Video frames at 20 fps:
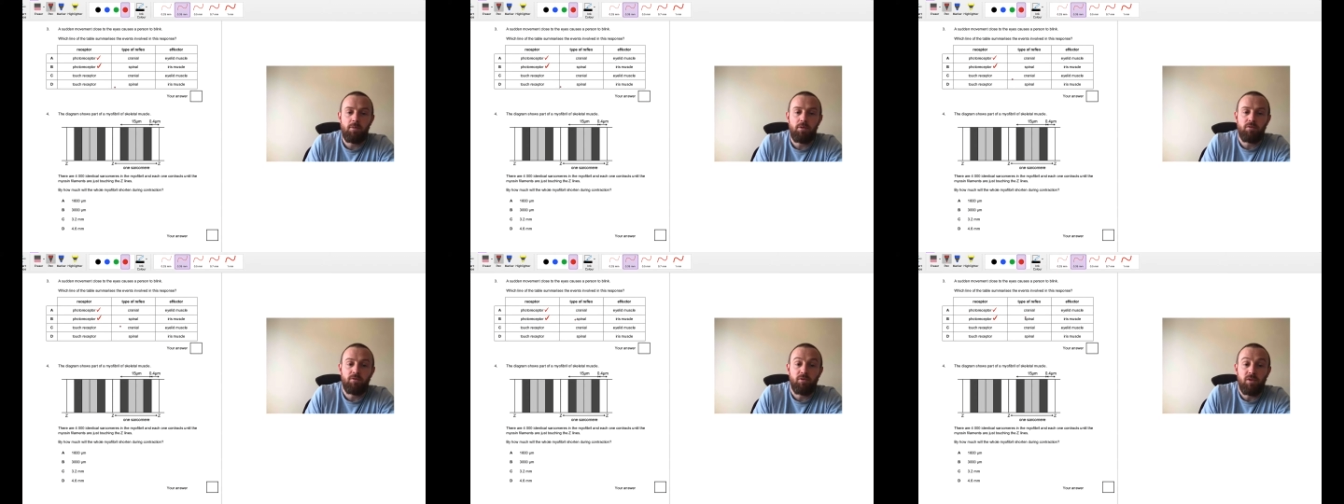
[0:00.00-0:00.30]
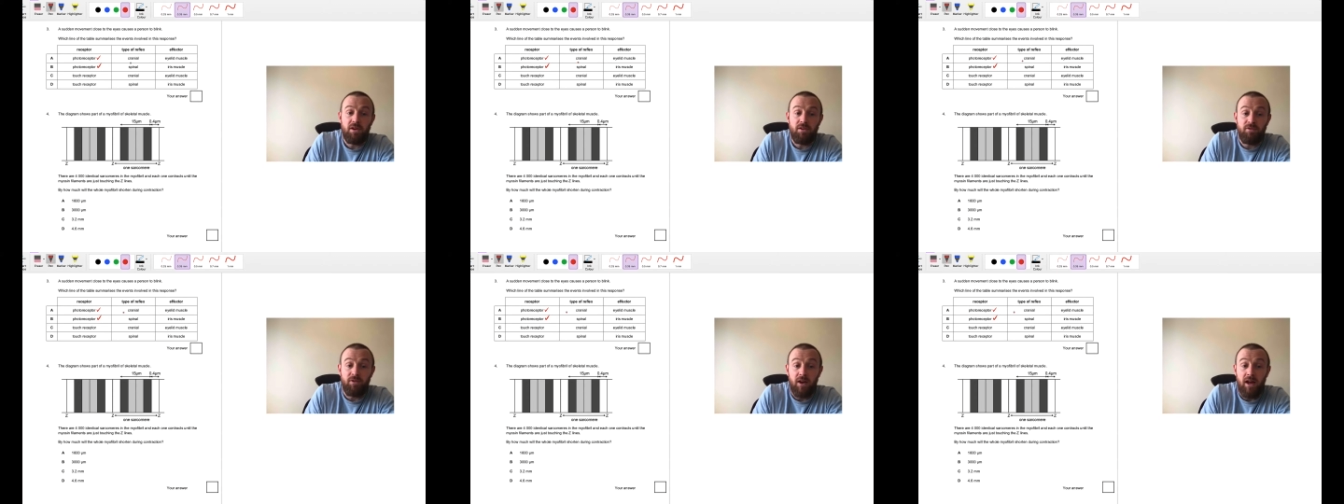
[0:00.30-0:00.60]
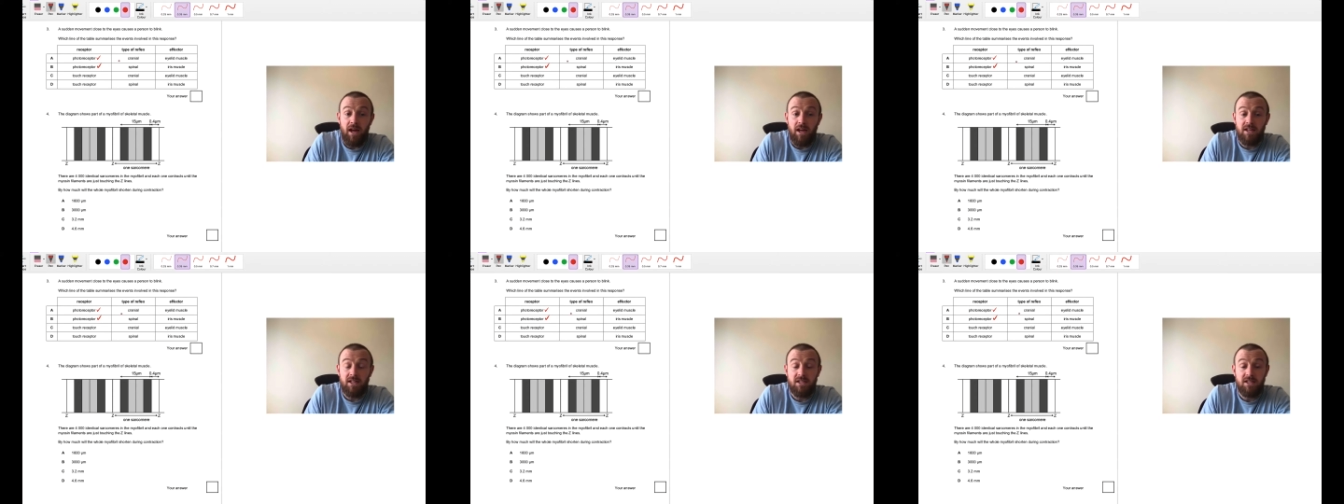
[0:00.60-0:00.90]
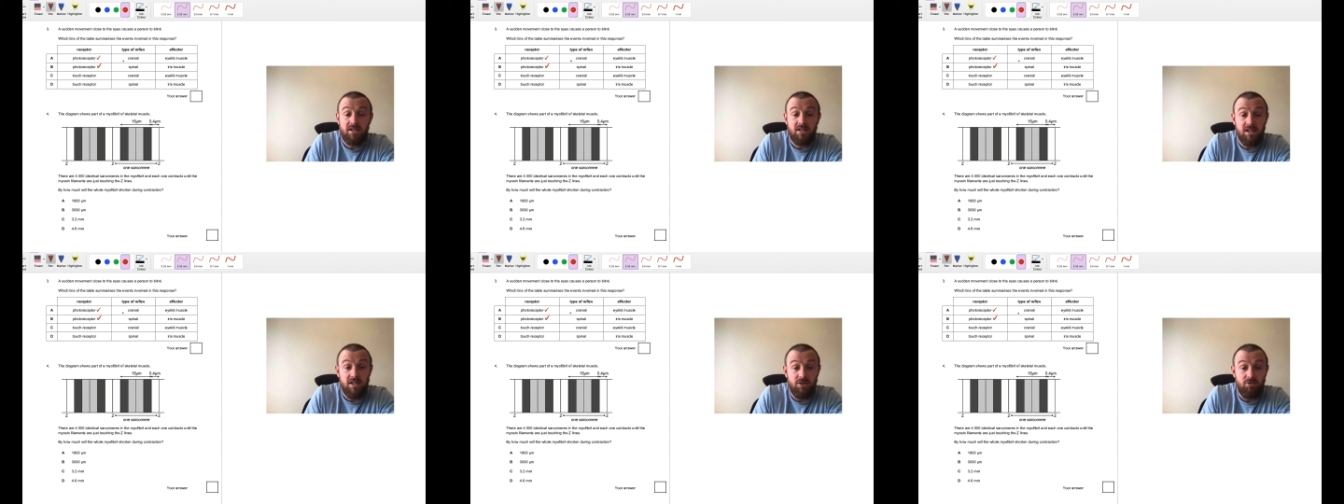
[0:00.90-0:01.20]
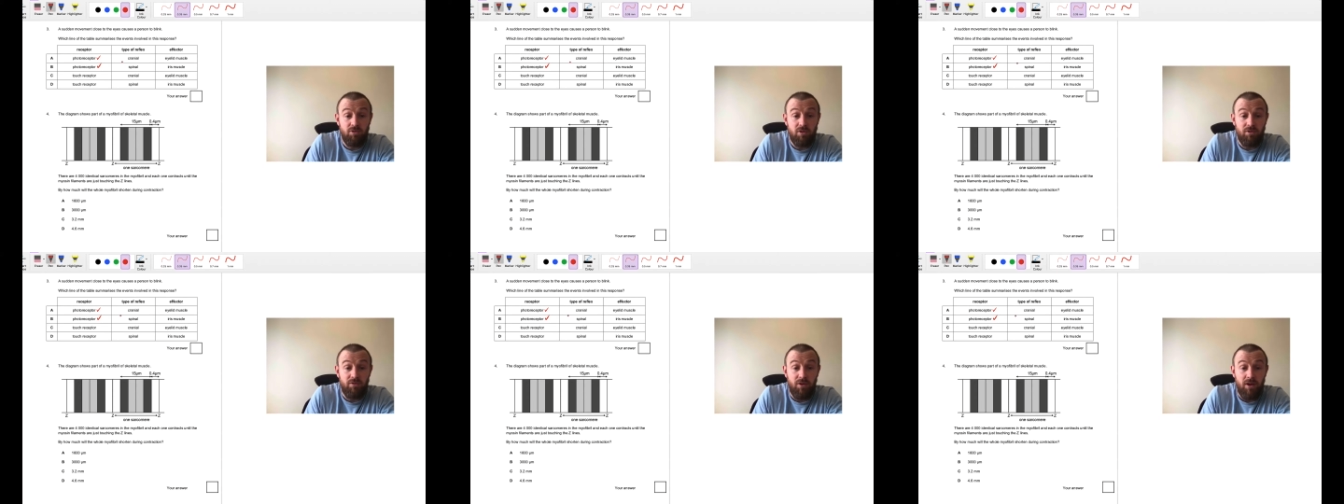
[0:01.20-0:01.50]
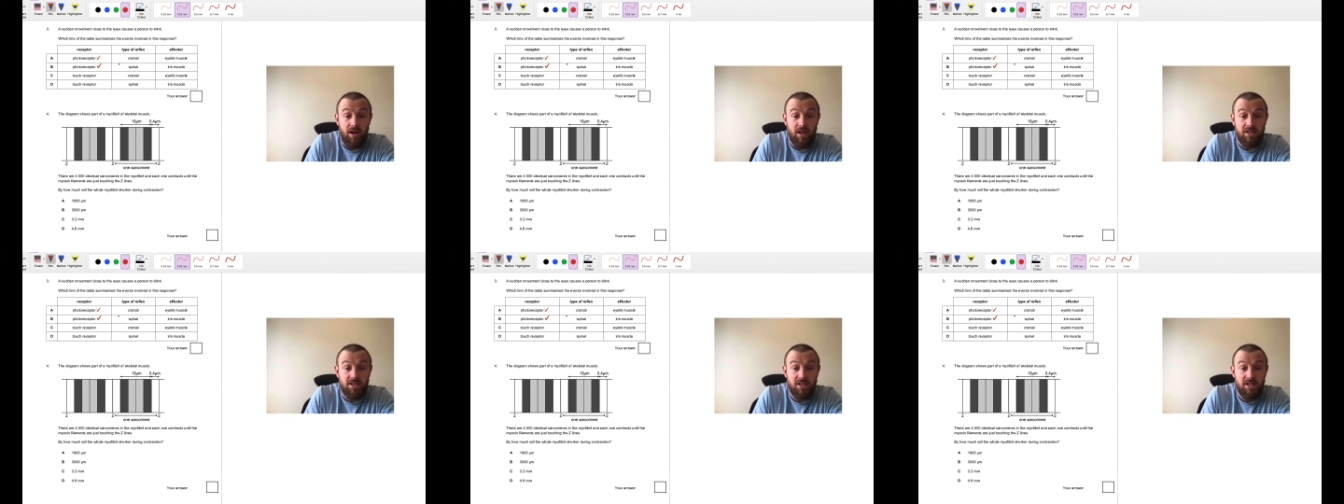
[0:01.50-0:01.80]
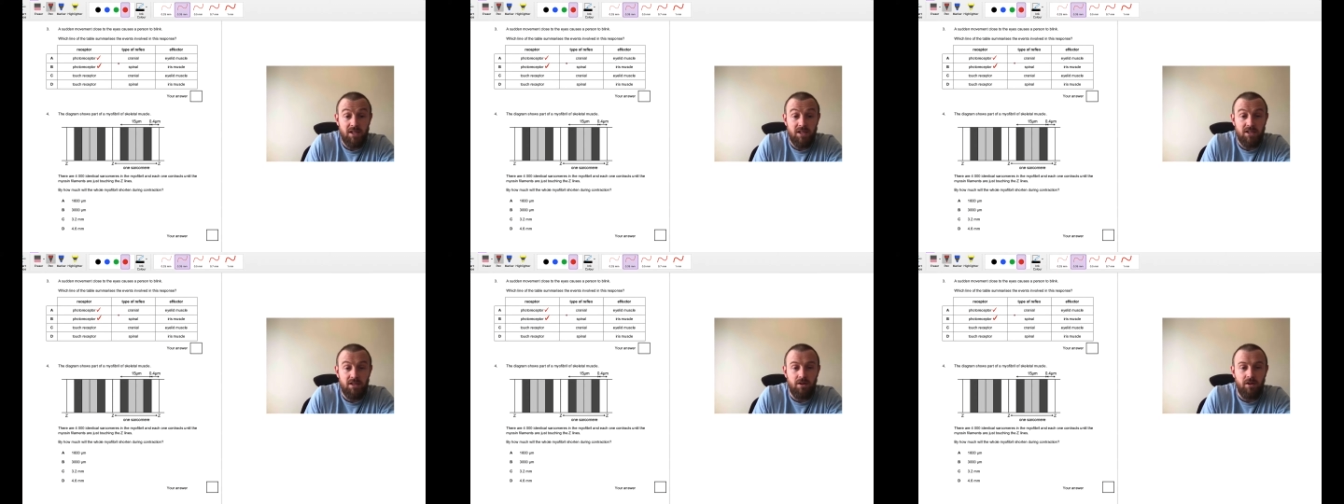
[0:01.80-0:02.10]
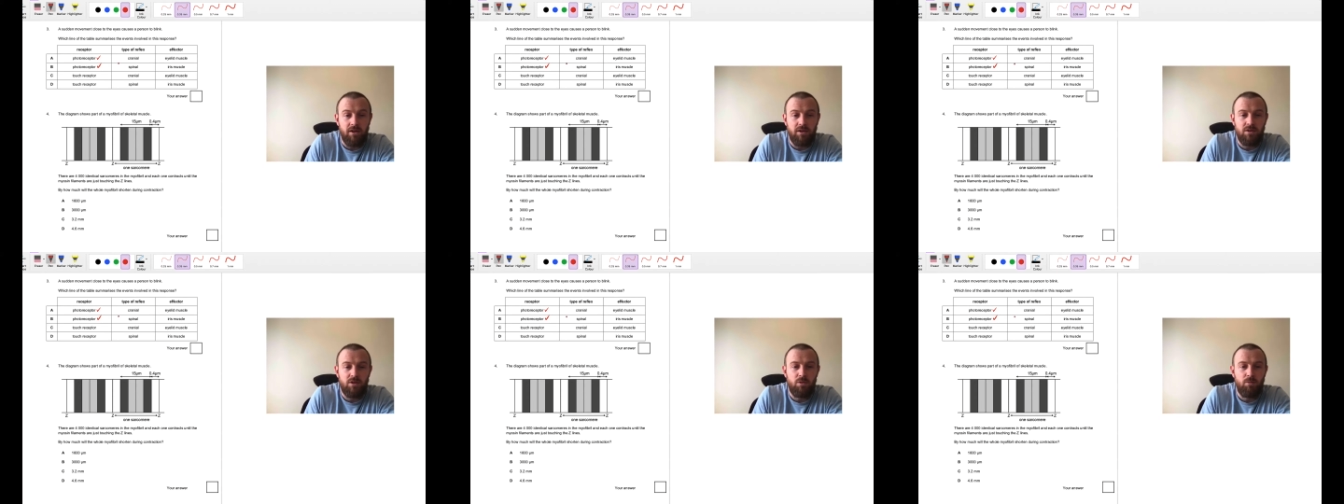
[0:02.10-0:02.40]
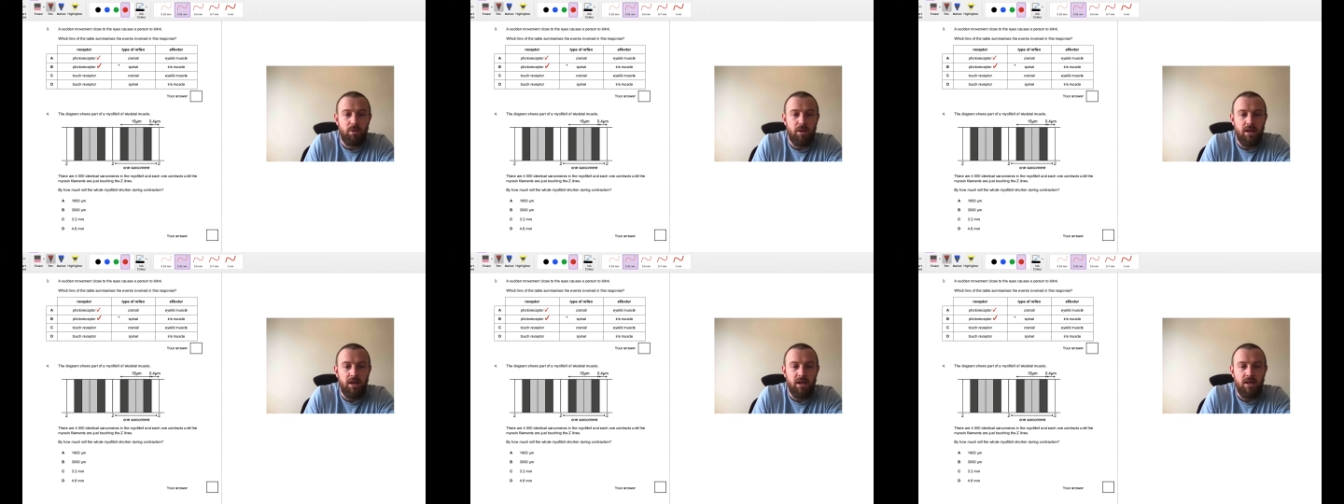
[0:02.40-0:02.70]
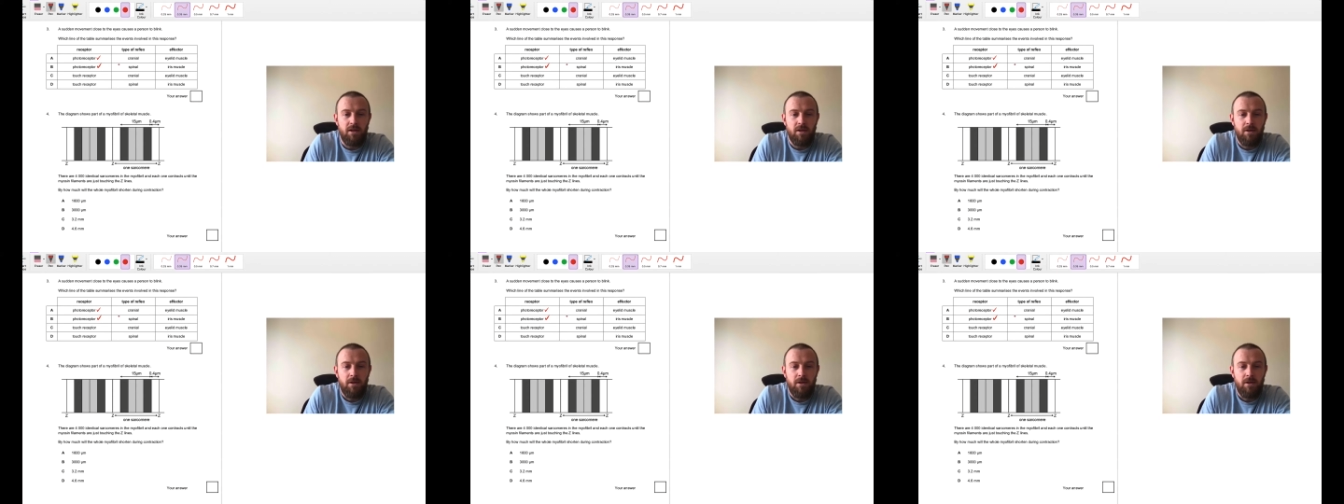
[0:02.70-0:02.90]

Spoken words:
of reflex, this reflex is going to be